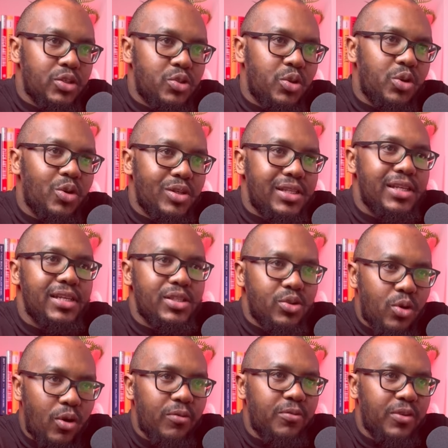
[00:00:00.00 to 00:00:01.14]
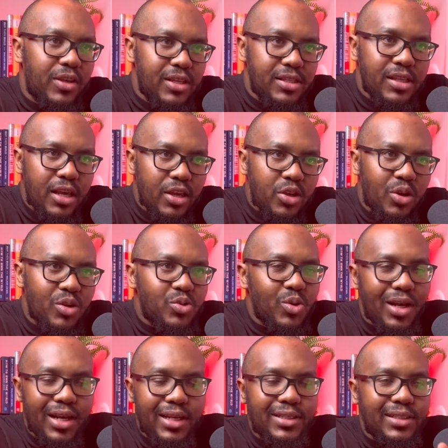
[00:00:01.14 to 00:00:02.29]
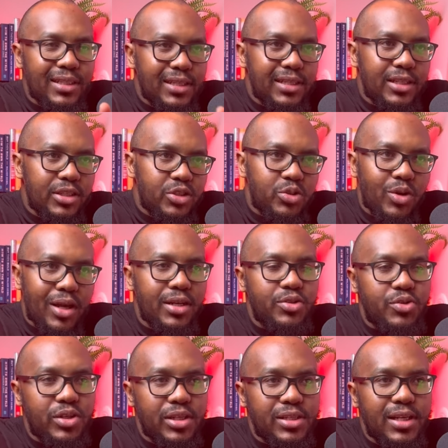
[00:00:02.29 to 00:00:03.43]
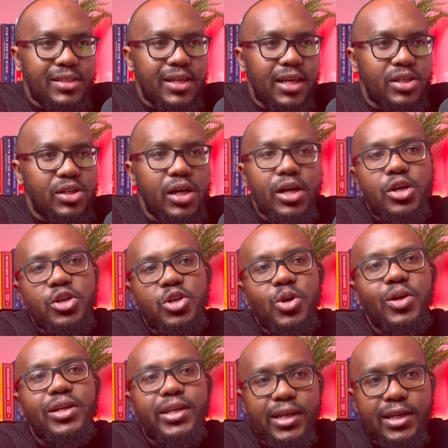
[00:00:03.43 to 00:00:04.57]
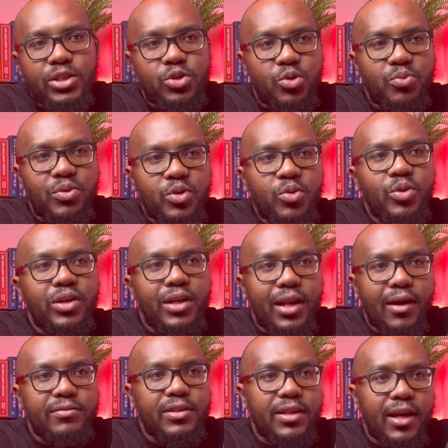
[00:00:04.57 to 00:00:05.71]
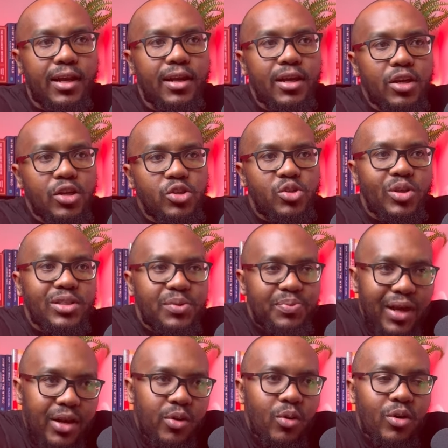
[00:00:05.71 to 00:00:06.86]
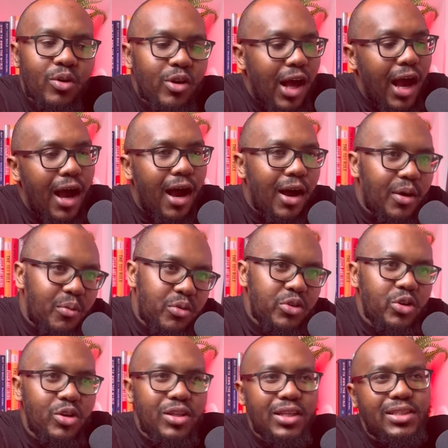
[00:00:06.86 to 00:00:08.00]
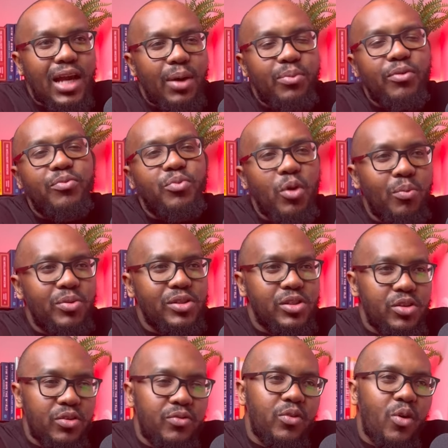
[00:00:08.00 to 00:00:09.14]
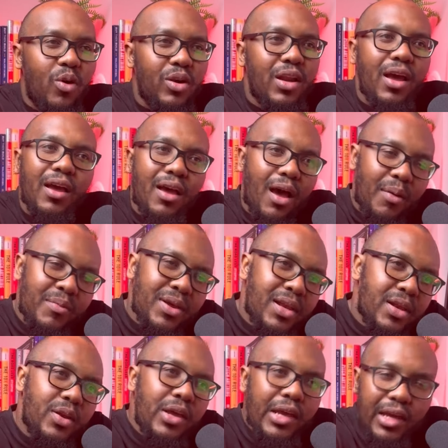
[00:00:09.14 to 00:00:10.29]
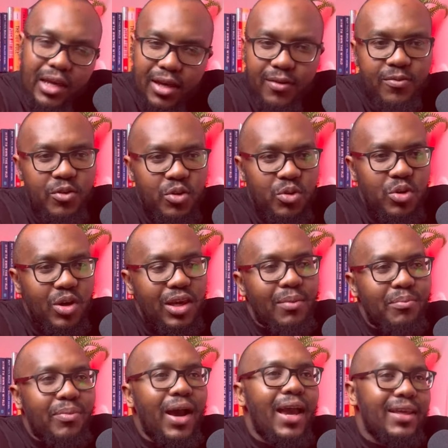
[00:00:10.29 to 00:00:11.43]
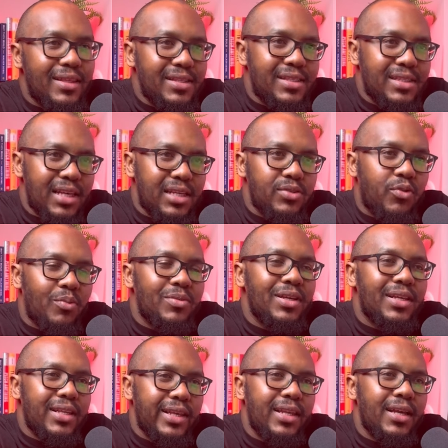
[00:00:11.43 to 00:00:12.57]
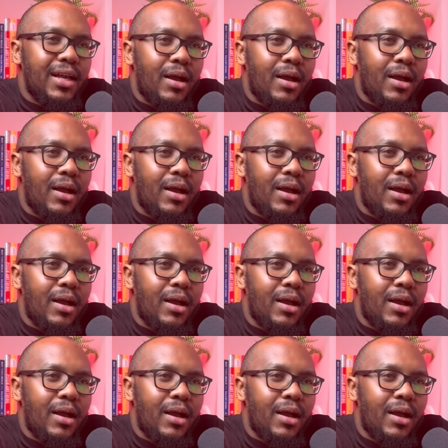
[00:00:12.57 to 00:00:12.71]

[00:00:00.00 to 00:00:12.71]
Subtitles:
So your teas, coffees, your toiletries, etc. Your cleaners could be looking after that. So depending on the type of property you've got, I mean, if you can buy these things from the cleaning